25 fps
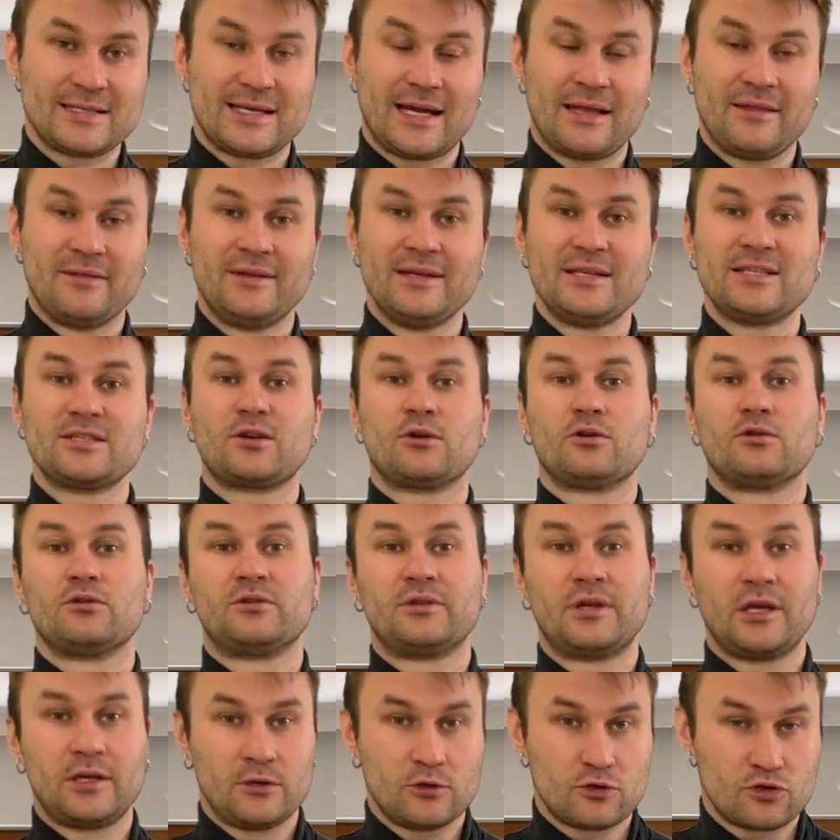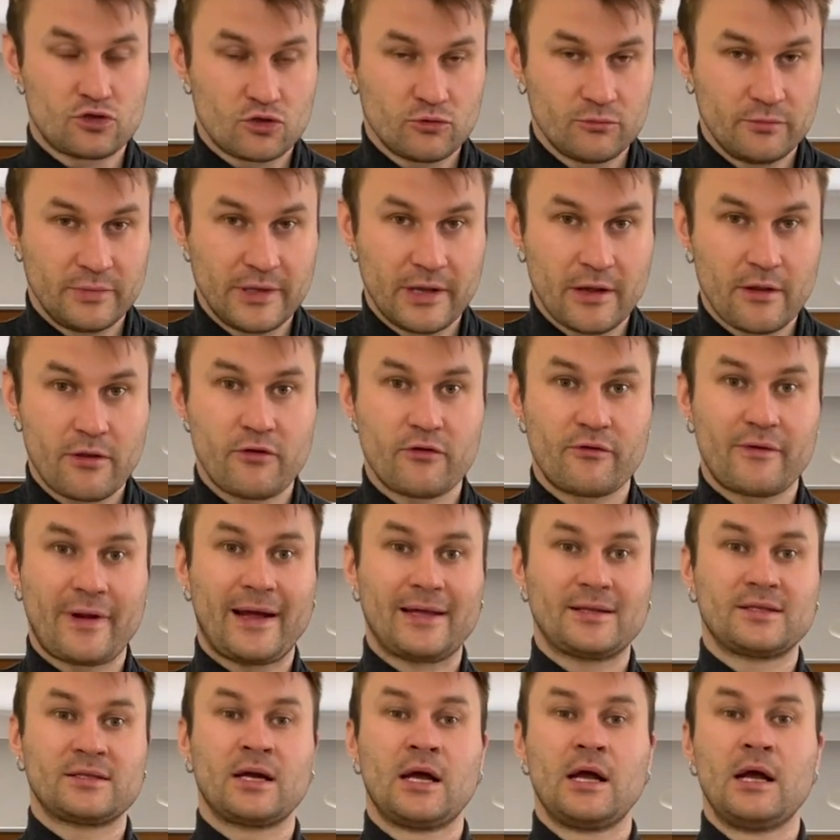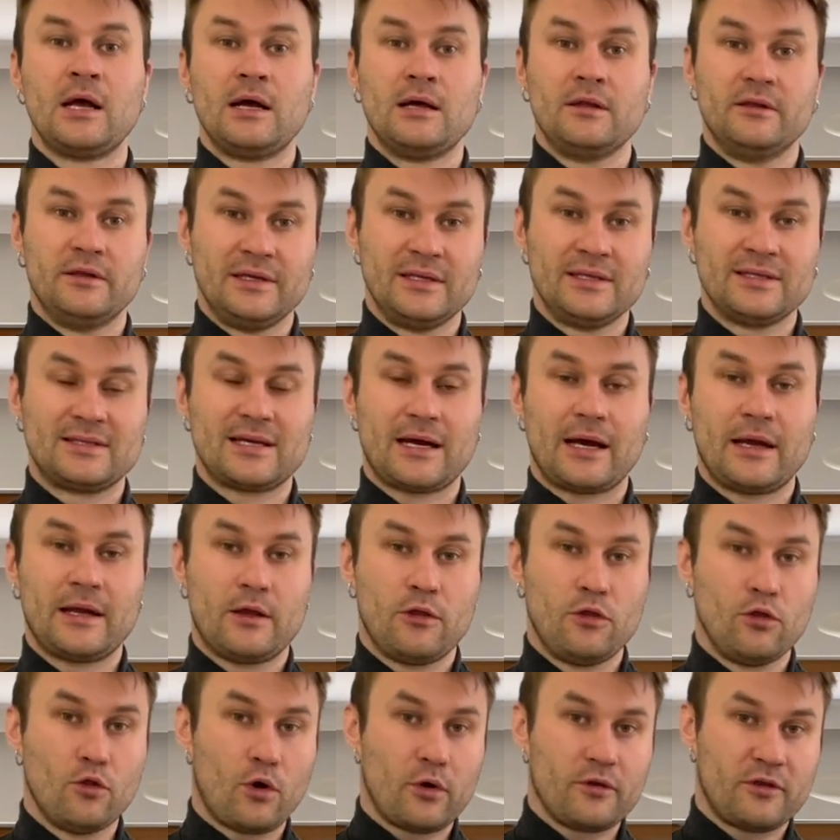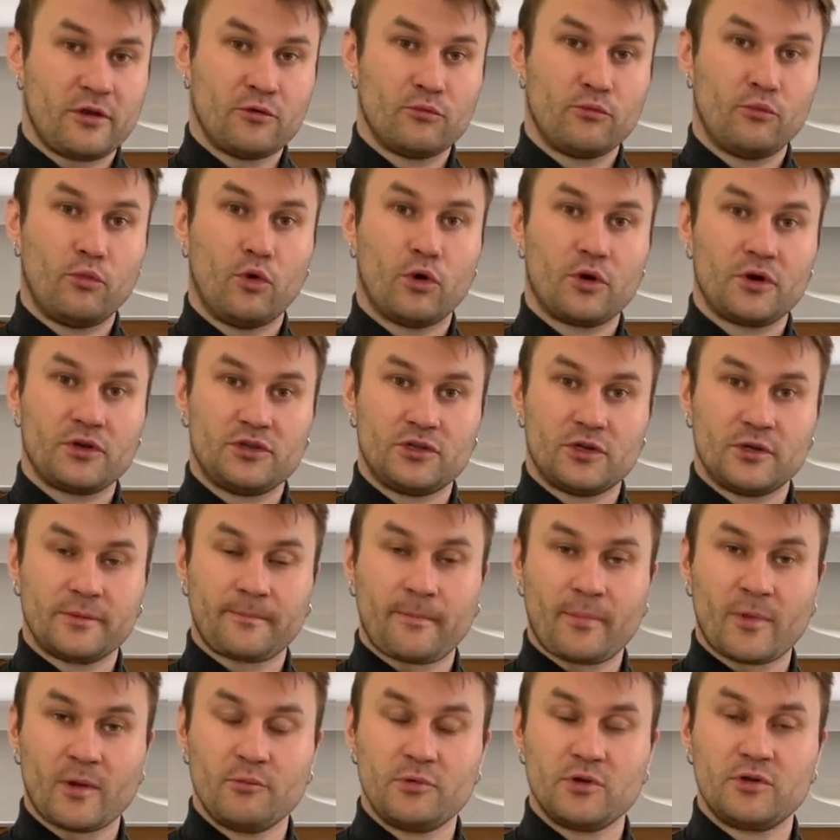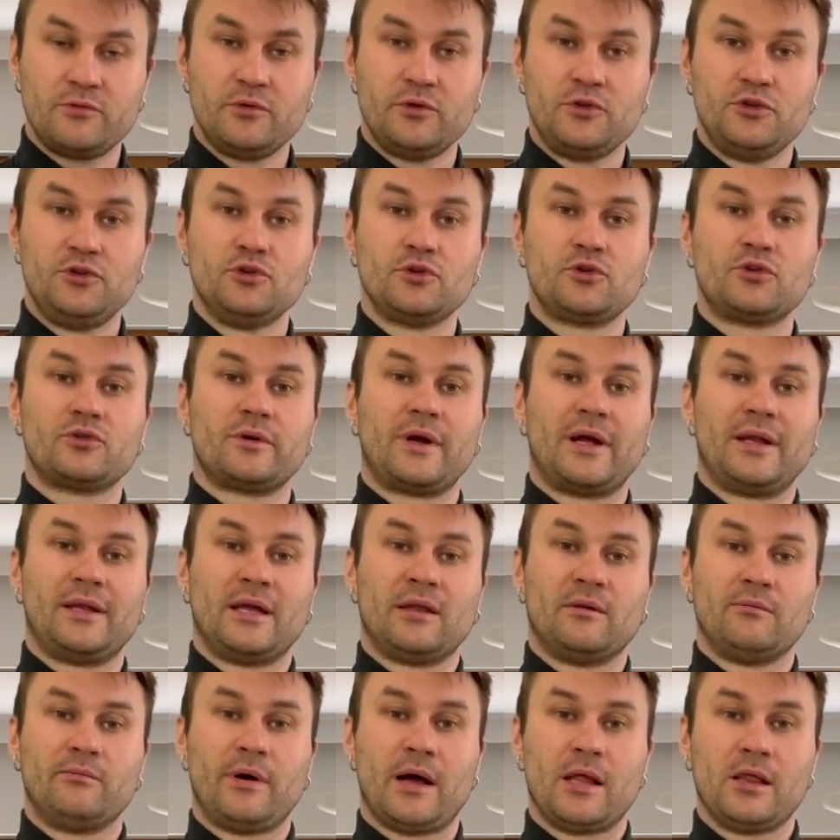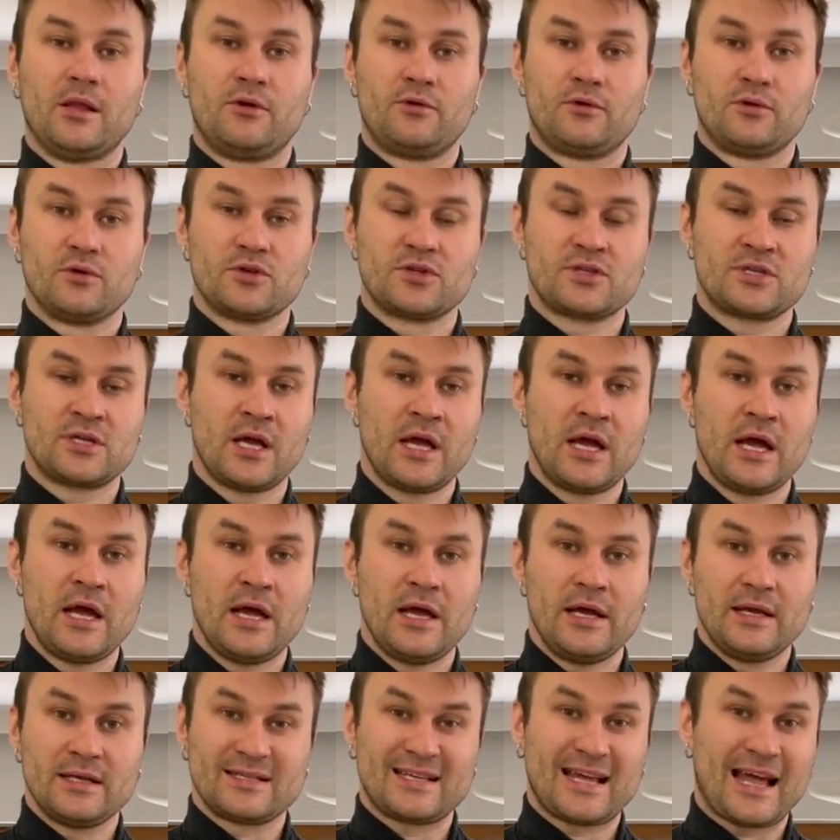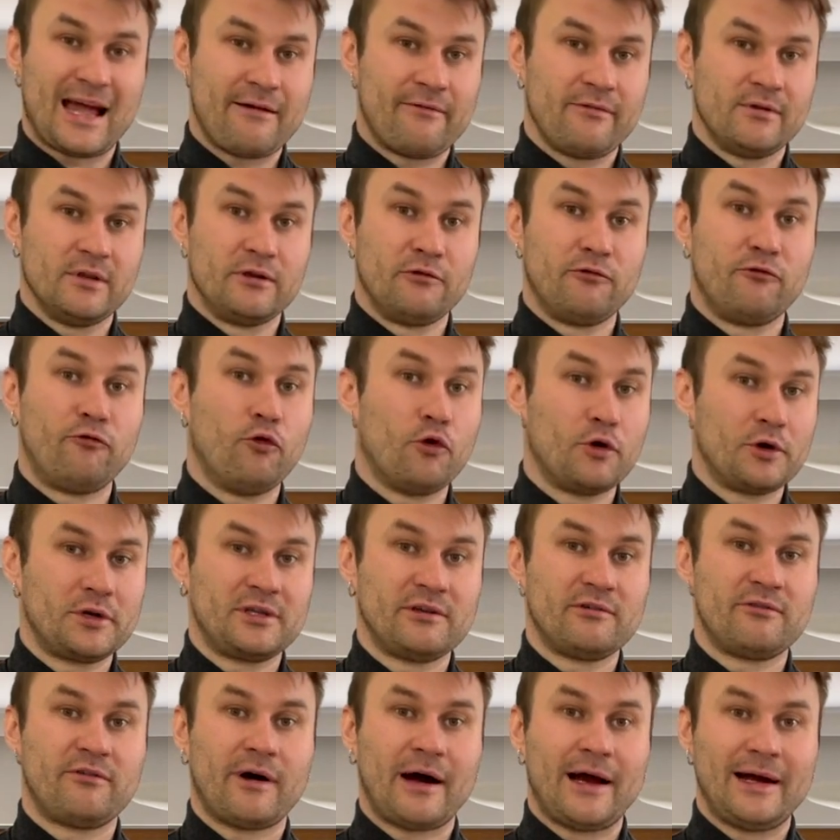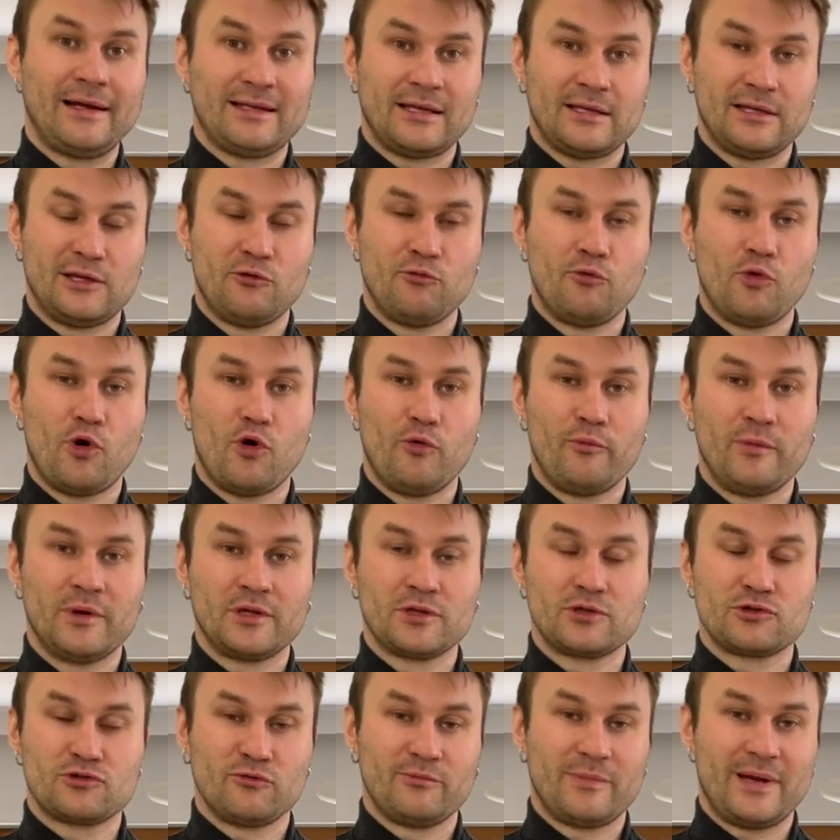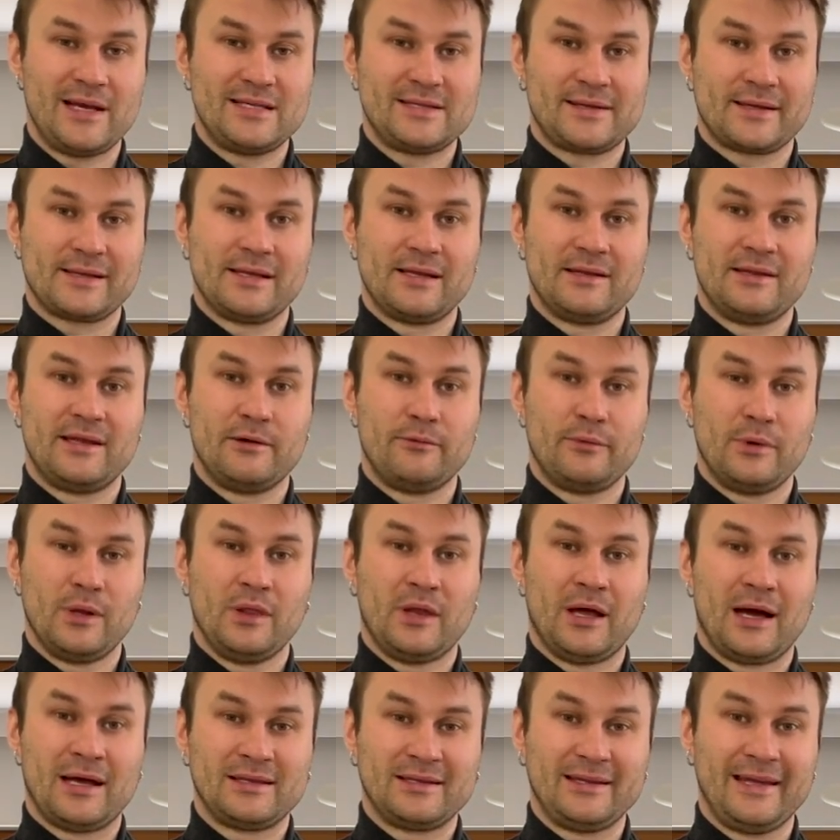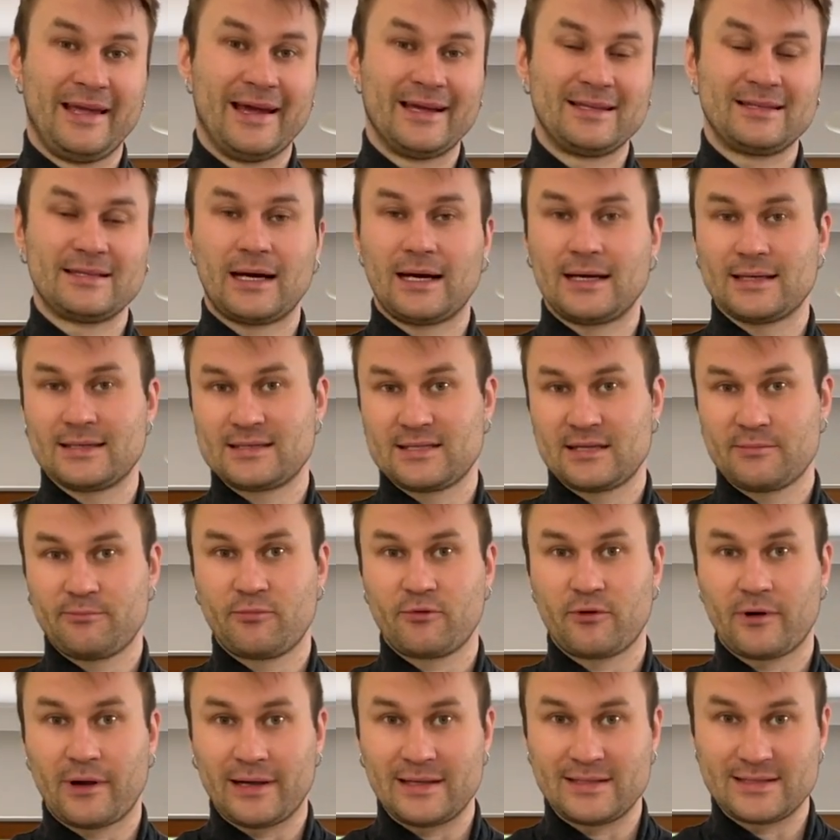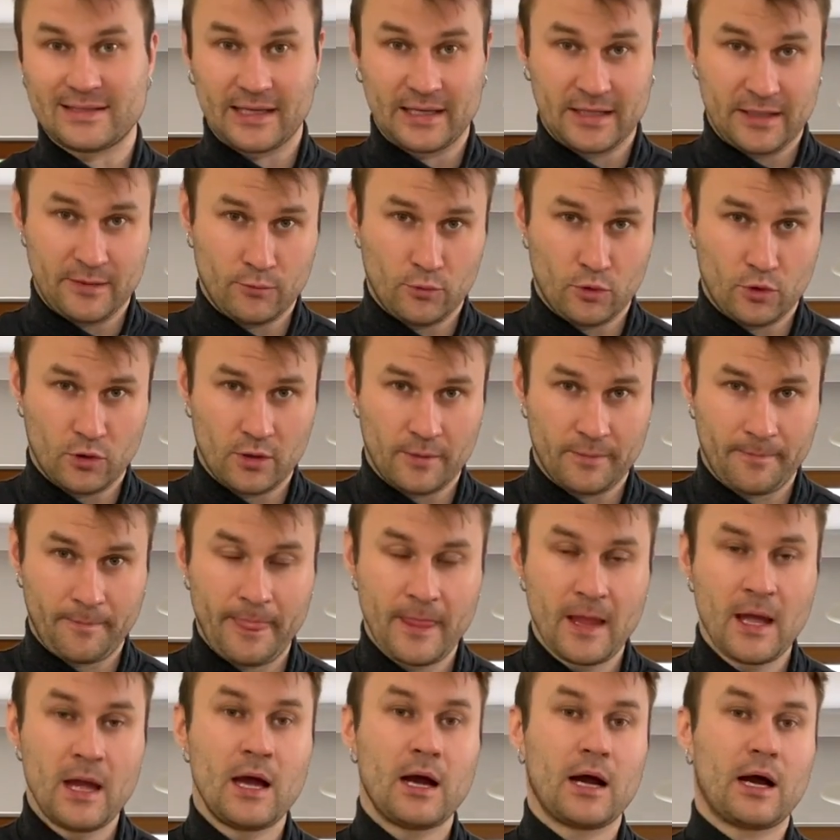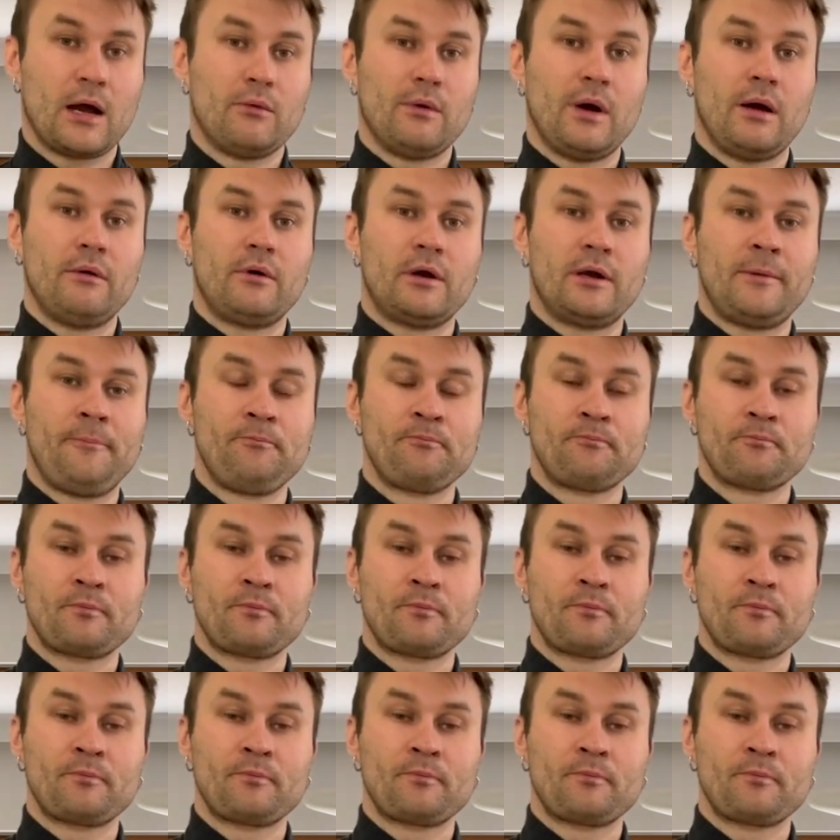and this continues to be a threat. The entire northern border between Ukraine and Belarus is heavily fortified at the moment, so basically they will not get us surprised anymore. However,